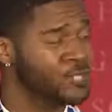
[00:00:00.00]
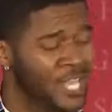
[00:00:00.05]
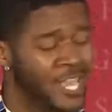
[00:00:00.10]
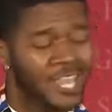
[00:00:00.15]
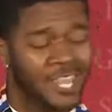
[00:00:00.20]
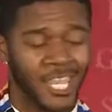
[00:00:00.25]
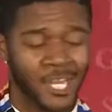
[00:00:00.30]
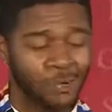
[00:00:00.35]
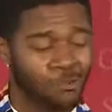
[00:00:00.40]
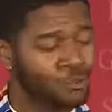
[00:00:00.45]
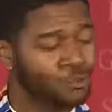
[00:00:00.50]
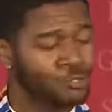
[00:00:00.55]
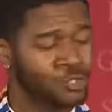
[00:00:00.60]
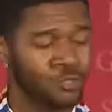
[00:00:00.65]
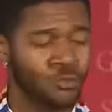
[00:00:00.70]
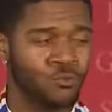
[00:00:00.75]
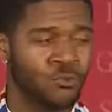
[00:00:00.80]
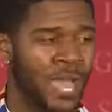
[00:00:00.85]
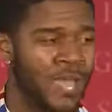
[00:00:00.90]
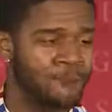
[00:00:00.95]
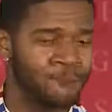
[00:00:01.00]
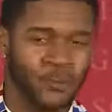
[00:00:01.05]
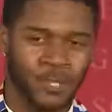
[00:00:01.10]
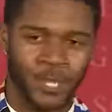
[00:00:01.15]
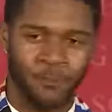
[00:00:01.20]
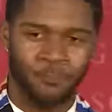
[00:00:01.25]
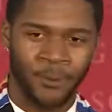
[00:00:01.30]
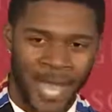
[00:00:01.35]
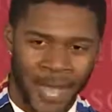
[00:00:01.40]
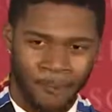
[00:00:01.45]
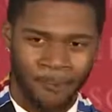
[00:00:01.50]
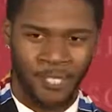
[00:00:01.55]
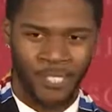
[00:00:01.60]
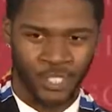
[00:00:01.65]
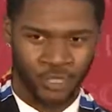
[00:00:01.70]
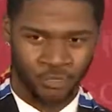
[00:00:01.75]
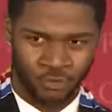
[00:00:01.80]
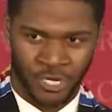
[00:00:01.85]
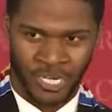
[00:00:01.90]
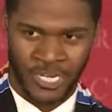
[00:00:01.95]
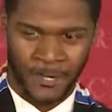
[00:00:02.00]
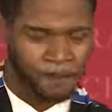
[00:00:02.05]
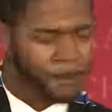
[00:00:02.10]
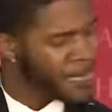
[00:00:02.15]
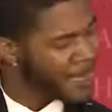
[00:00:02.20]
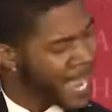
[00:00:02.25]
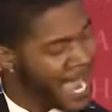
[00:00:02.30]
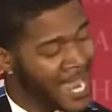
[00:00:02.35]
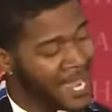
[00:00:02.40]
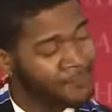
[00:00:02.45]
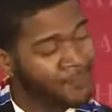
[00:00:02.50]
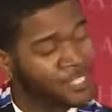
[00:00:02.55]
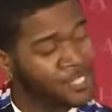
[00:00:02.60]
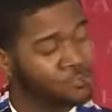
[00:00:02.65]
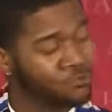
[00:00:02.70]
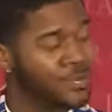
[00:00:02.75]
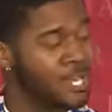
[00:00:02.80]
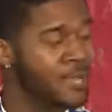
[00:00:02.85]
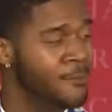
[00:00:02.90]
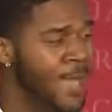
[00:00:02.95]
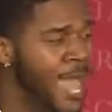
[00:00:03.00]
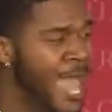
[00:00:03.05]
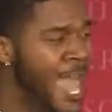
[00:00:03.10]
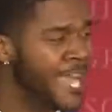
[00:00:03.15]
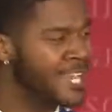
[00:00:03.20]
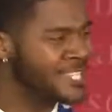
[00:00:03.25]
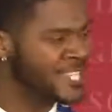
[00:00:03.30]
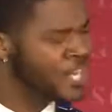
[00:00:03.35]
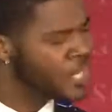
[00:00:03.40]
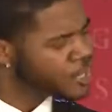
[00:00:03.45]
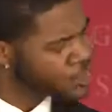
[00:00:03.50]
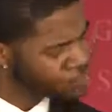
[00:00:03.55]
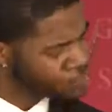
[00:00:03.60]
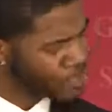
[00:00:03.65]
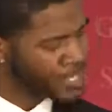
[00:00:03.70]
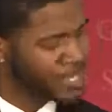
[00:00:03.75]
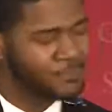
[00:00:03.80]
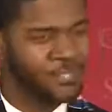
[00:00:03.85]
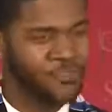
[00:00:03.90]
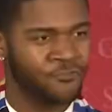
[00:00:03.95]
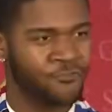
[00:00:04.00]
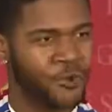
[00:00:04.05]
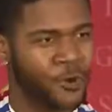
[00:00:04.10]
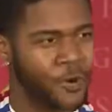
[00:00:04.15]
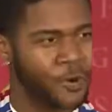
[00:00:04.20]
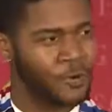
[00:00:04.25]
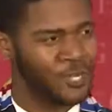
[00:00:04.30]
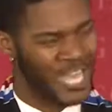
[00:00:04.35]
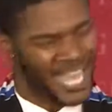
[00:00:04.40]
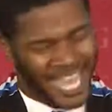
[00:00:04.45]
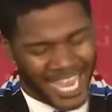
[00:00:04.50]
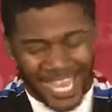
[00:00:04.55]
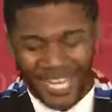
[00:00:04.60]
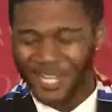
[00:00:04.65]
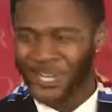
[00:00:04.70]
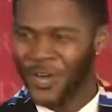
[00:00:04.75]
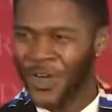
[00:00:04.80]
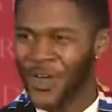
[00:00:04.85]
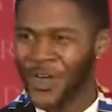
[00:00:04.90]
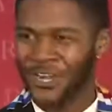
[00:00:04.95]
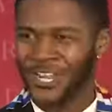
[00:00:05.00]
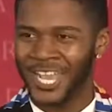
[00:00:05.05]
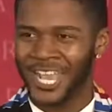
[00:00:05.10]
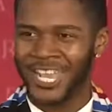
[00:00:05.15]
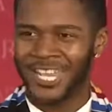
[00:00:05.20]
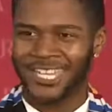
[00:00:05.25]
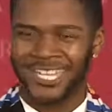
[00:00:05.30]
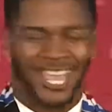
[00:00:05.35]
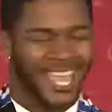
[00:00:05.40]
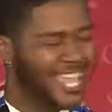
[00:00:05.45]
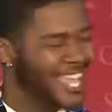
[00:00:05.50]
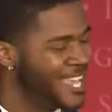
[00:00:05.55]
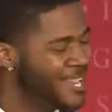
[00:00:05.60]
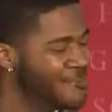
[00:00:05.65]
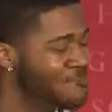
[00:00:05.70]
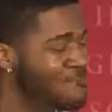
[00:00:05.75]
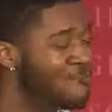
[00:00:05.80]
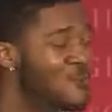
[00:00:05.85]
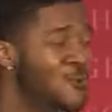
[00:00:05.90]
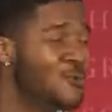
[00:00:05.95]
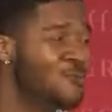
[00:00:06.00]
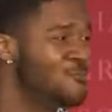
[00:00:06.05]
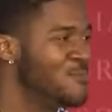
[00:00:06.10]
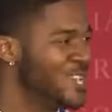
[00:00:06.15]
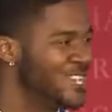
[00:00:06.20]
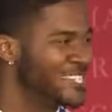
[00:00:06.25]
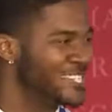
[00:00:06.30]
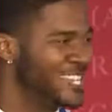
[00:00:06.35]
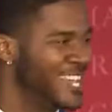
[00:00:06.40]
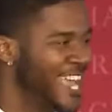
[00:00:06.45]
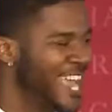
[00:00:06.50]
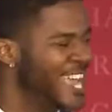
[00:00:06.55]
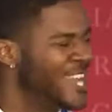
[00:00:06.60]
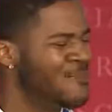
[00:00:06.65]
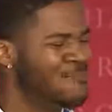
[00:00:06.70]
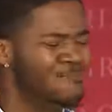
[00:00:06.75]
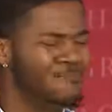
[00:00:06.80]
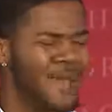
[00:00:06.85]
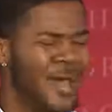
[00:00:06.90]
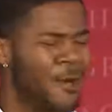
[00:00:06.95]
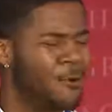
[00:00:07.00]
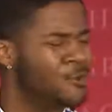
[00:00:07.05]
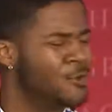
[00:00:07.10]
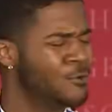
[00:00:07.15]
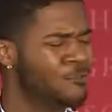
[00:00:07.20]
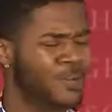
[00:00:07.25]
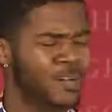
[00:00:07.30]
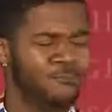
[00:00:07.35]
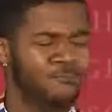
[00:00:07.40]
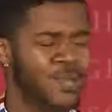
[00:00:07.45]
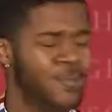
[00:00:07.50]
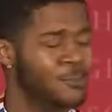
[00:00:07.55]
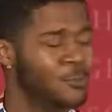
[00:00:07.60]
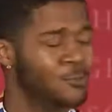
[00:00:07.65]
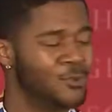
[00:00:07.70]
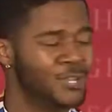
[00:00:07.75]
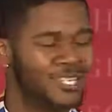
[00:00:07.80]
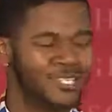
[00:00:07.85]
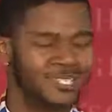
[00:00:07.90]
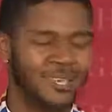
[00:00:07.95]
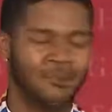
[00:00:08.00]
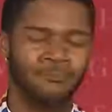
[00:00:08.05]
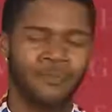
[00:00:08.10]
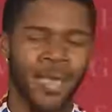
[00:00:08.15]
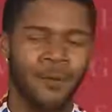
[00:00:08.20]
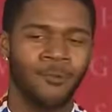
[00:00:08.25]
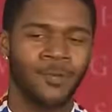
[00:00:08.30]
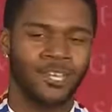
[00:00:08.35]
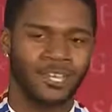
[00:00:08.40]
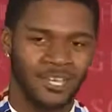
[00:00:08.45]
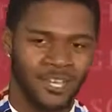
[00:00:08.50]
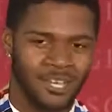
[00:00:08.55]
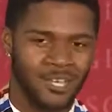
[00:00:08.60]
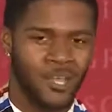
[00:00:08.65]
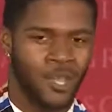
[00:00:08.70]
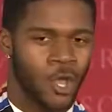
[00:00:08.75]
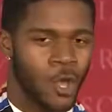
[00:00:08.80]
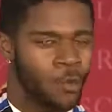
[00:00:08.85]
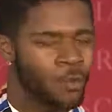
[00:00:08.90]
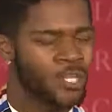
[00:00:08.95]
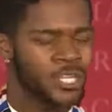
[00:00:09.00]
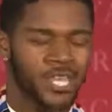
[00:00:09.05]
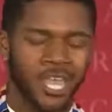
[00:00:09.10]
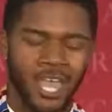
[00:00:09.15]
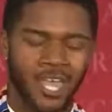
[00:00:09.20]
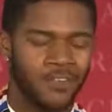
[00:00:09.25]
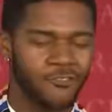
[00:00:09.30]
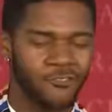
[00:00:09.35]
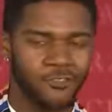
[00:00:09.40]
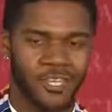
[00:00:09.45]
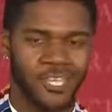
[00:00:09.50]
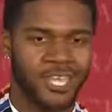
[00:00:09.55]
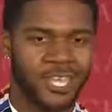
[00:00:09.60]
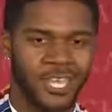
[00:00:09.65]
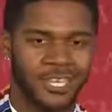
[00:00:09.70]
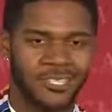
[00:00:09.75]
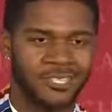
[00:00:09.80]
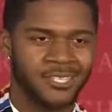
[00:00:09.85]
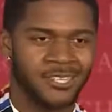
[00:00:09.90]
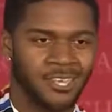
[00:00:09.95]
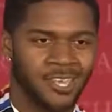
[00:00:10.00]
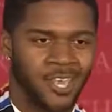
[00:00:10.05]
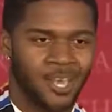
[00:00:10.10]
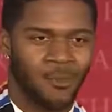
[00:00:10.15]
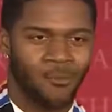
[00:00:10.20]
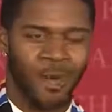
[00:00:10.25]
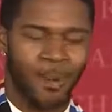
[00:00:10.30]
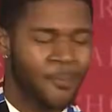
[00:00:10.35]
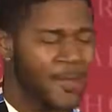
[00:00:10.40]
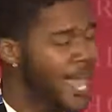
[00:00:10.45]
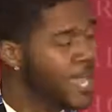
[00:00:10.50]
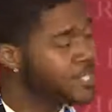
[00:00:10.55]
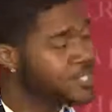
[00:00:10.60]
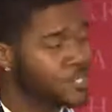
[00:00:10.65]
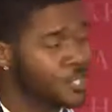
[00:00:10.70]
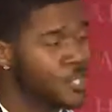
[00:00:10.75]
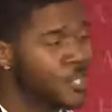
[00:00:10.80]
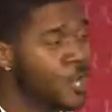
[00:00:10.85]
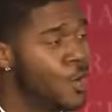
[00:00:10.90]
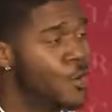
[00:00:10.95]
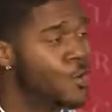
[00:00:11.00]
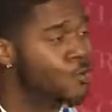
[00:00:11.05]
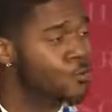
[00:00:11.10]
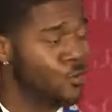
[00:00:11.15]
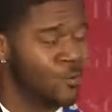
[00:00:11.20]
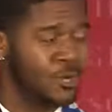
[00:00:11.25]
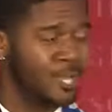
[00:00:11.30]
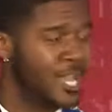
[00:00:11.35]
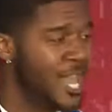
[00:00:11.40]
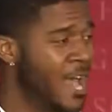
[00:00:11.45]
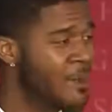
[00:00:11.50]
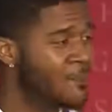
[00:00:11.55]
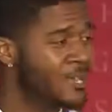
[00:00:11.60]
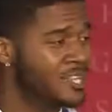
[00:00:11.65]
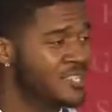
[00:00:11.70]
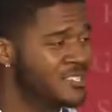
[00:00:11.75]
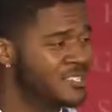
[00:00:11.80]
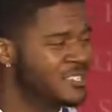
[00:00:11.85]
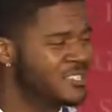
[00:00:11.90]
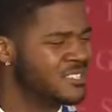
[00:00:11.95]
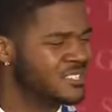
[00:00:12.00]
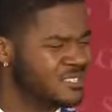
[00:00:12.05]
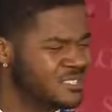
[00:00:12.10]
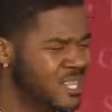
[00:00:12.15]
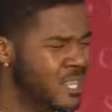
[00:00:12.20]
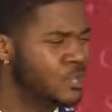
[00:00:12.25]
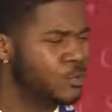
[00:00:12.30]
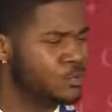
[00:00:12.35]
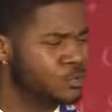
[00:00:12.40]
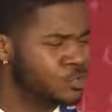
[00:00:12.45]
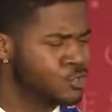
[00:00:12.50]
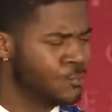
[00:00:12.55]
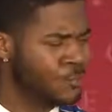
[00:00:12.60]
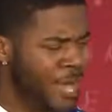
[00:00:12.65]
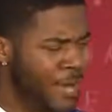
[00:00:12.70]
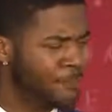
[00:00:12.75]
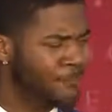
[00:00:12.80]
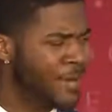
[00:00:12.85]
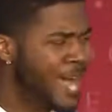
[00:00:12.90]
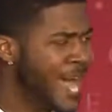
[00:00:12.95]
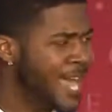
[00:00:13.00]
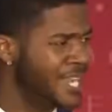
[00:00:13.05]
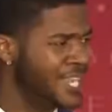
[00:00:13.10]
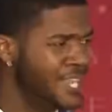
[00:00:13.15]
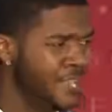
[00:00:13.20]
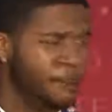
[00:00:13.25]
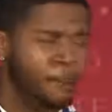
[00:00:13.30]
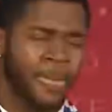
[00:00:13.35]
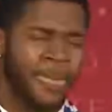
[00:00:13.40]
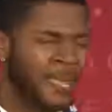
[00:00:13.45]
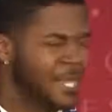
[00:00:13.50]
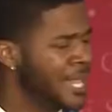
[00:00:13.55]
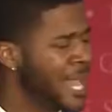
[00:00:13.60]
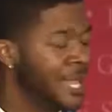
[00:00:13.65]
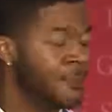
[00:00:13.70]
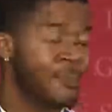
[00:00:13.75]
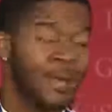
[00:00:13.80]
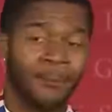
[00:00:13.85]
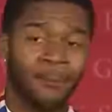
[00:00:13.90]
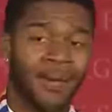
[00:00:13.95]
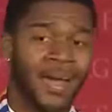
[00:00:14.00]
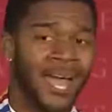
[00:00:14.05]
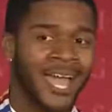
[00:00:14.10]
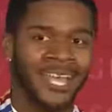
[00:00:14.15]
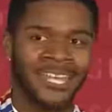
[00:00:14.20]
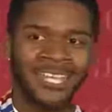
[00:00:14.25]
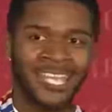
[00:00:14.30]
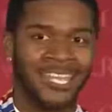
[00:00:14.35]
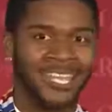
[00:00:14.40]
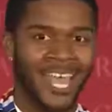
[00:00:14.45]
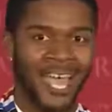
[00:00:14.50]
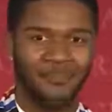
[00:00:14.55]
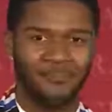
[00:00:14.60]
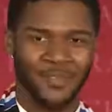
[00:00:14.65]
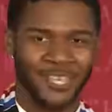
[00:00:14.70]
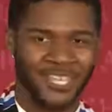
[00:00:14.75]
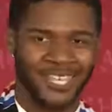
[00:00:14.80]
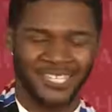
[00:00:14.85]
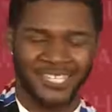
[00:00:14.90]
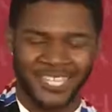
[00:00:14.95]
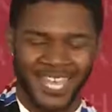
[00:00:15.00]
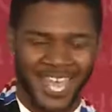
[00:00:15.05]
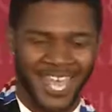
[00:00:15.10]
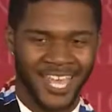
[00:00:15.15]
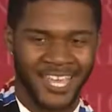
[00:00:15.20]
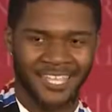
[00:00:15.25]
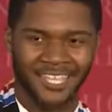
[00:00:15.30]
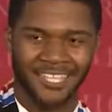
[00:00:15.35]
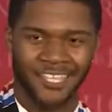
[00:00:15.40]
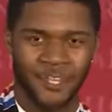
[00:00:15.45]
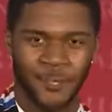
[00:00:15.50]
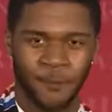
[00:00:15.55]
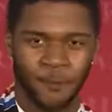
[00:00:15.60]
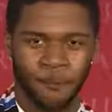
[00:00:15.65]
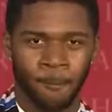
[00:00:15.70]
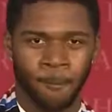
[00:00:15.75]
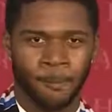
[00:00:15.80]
fruit that grew too ripe for the poplar tree. I am a dream act, dream deferred, incarnate, and a movement, an amalgam of memories America would care to forget. My past alone won't allow me to sit still, so my body, like my mind, cannot be contained.